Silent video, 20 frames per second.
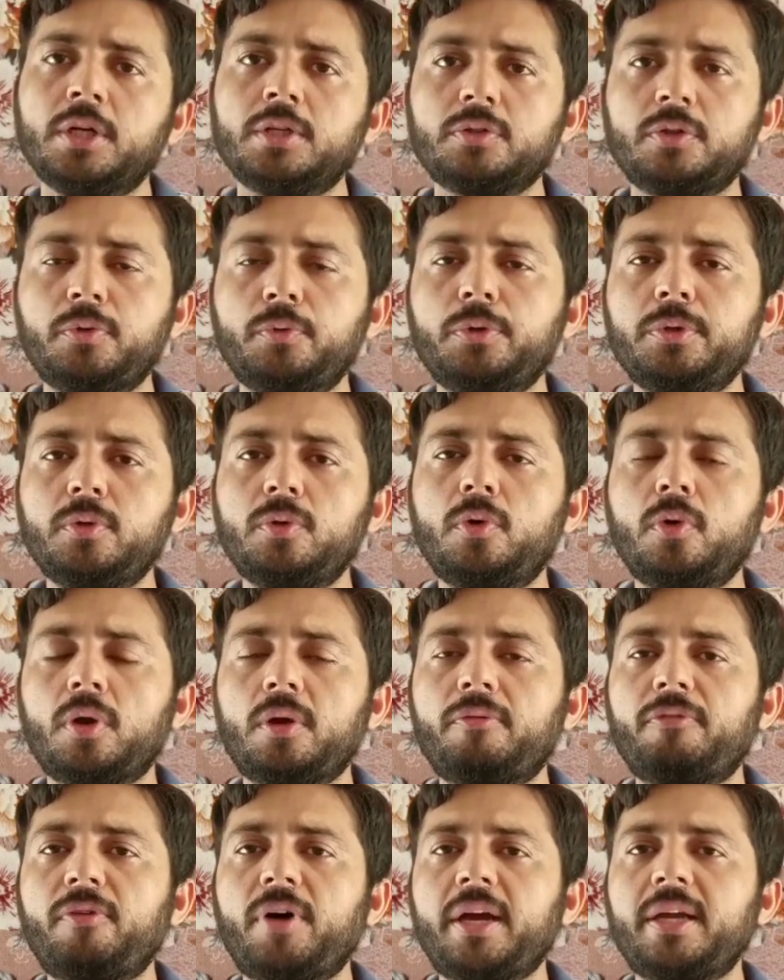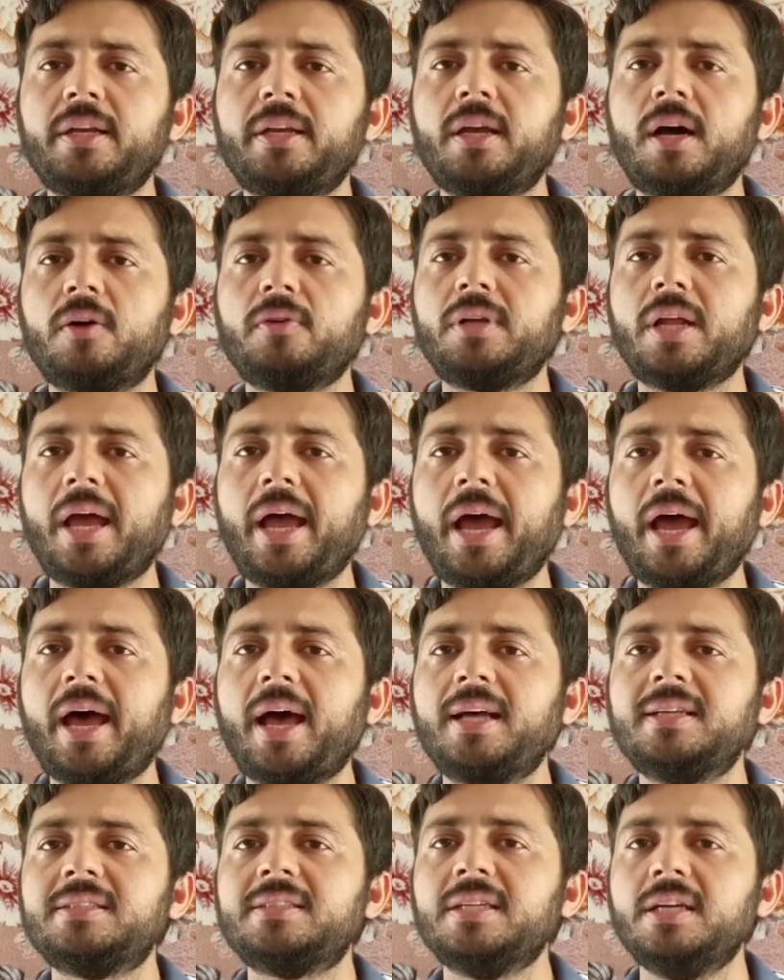so you're going to find out
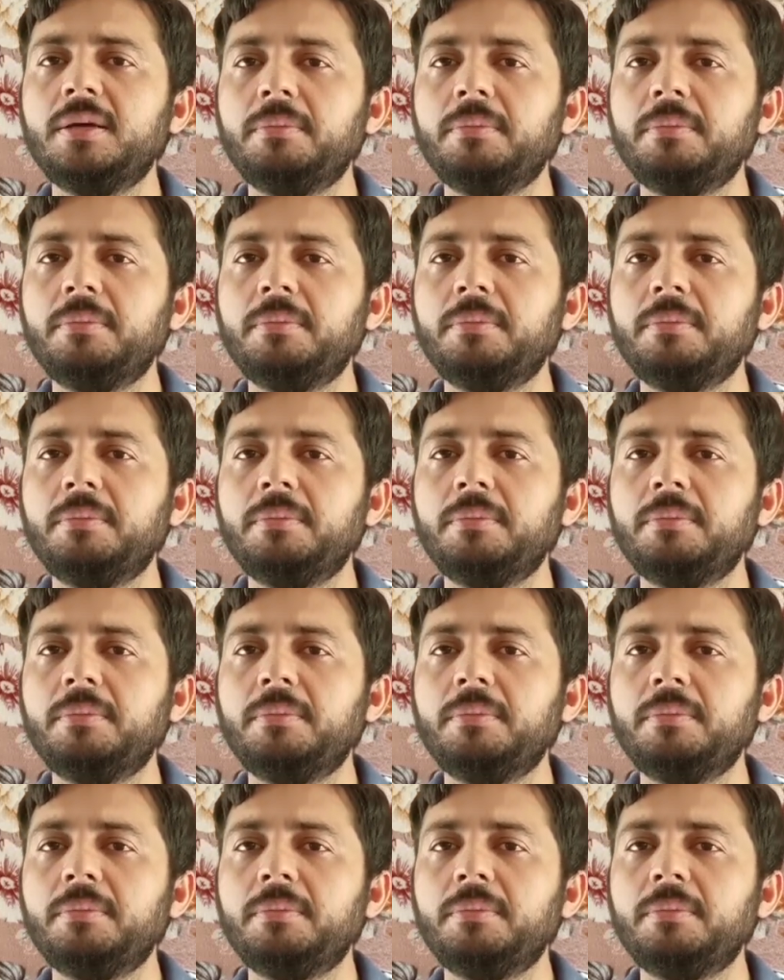has